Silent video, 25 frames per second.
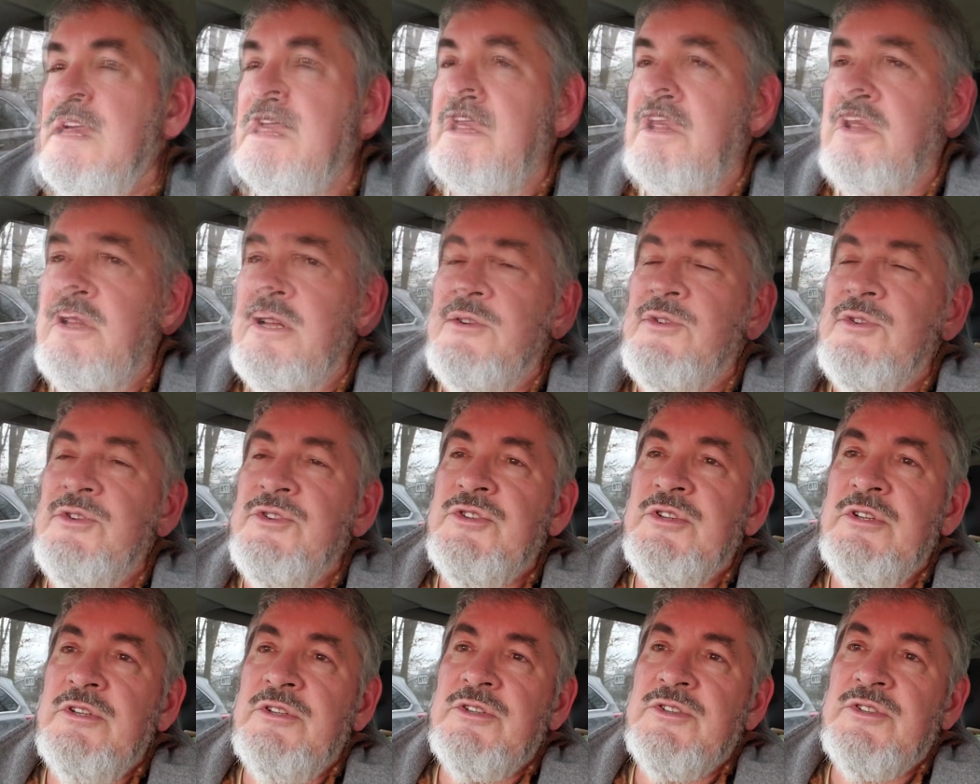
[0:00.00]
The
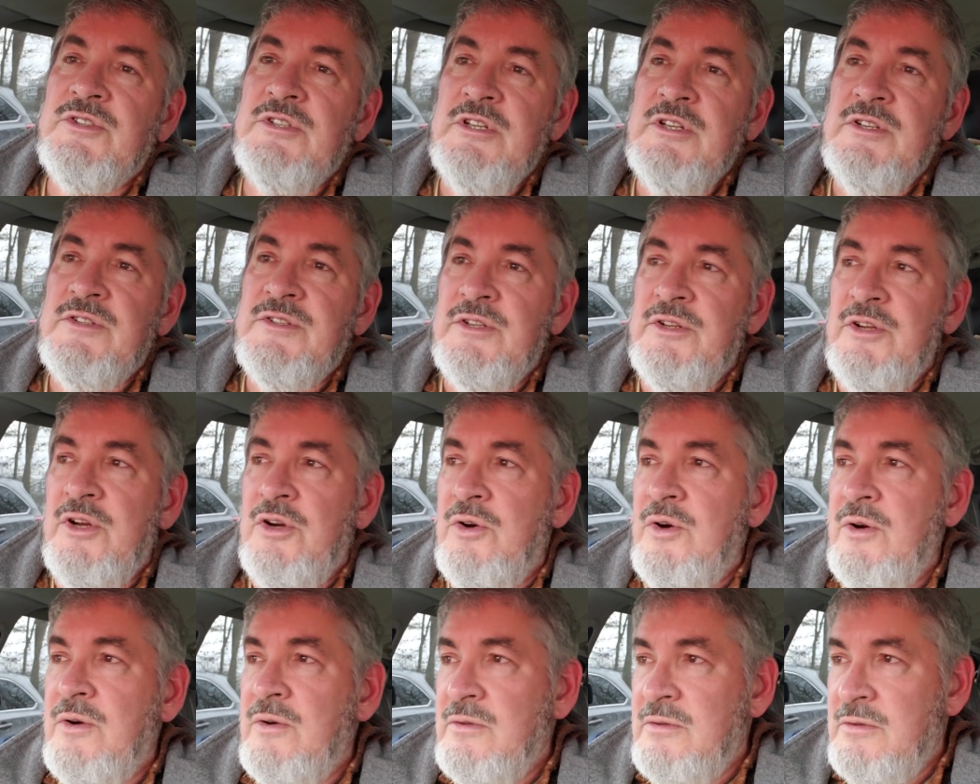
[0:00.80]
electrician just needs to
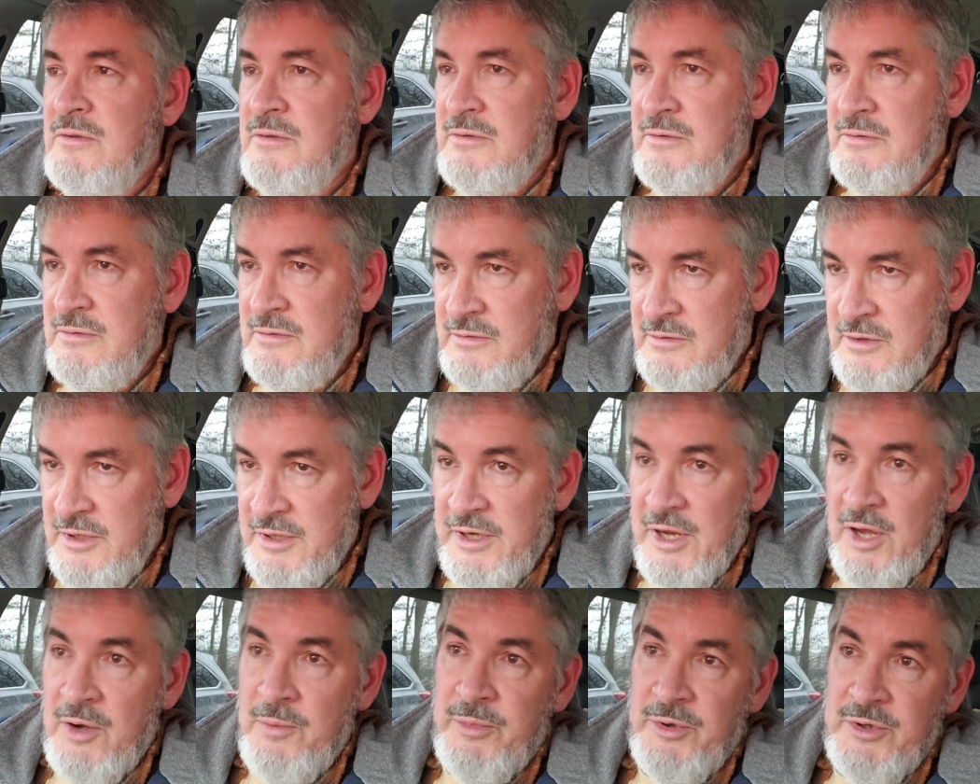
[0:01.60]
know the
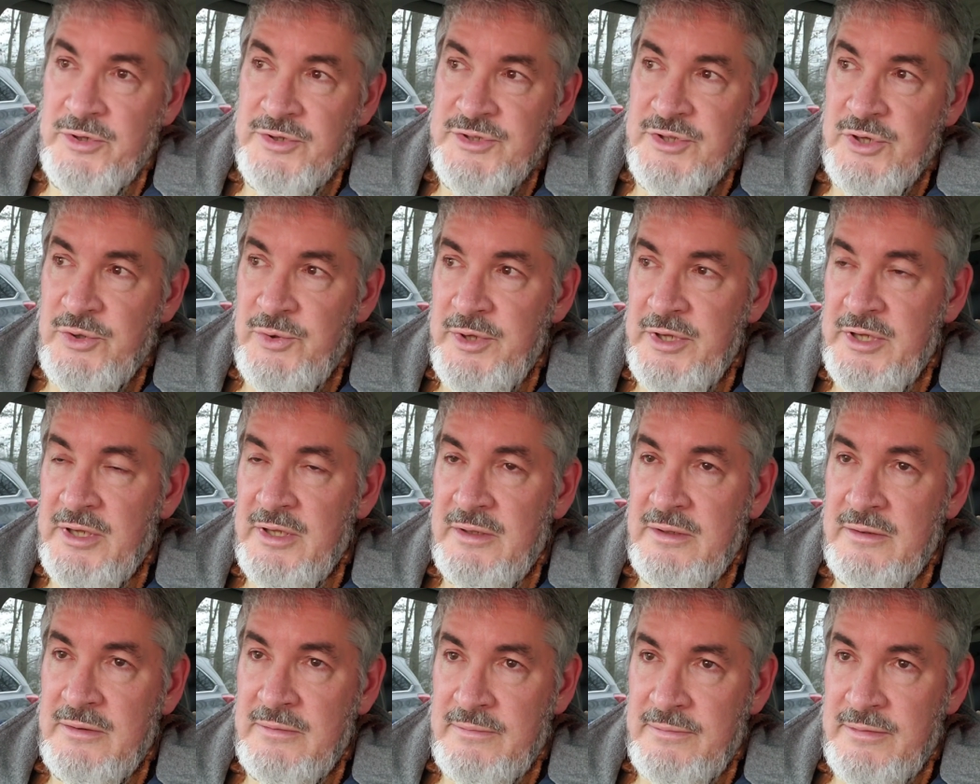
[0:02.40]
number so we
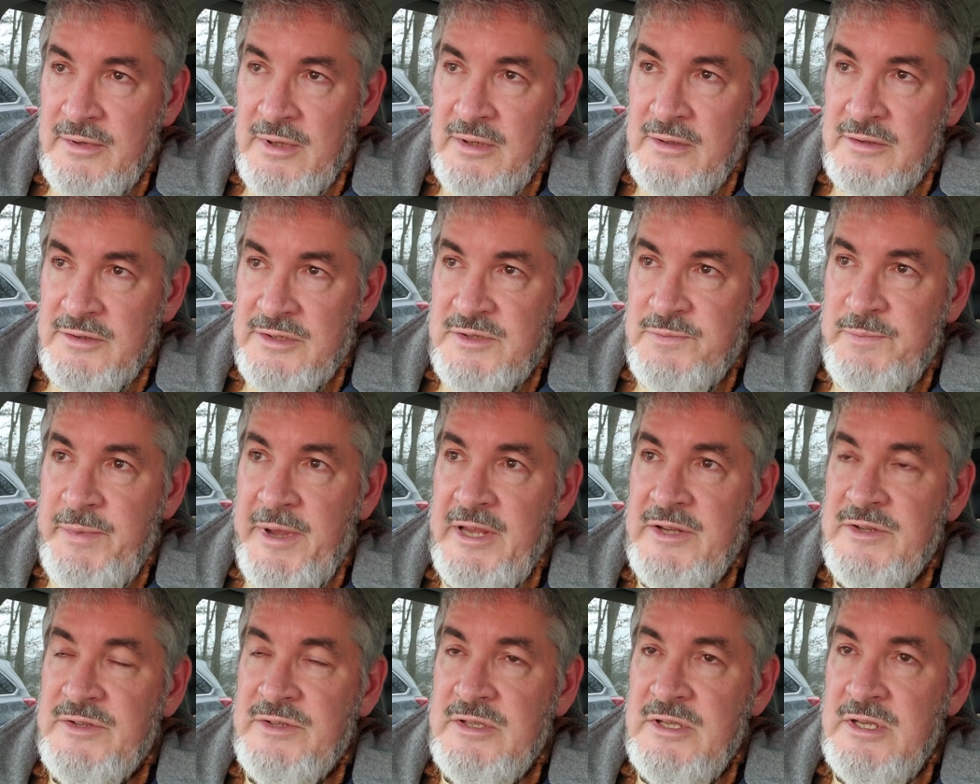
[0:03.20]
can
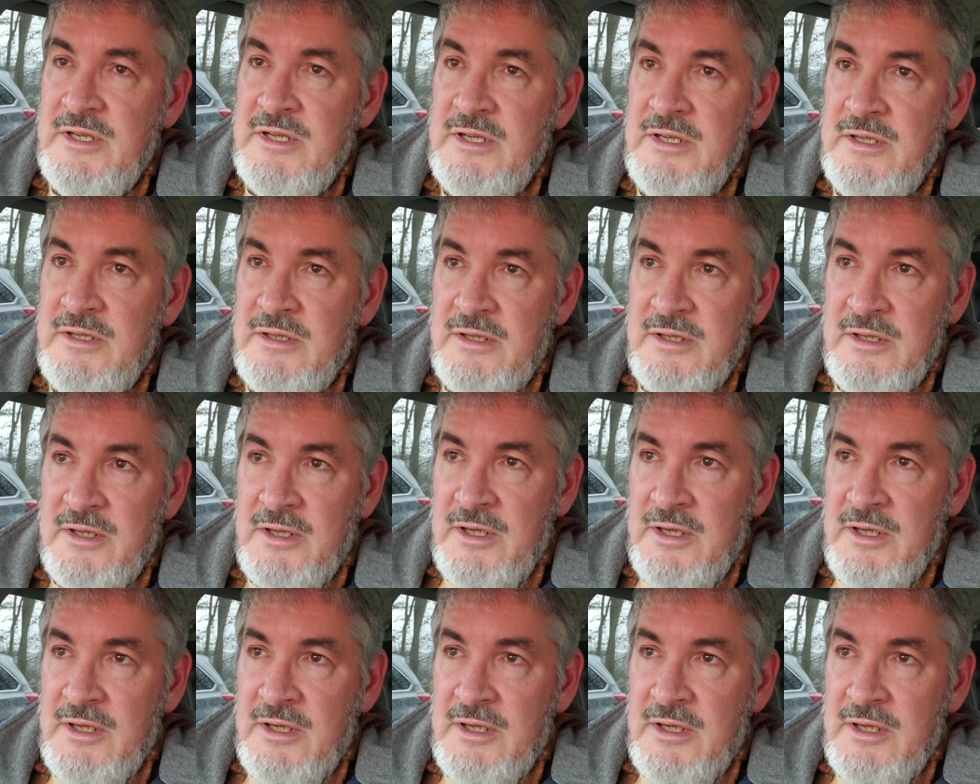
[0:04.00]
space the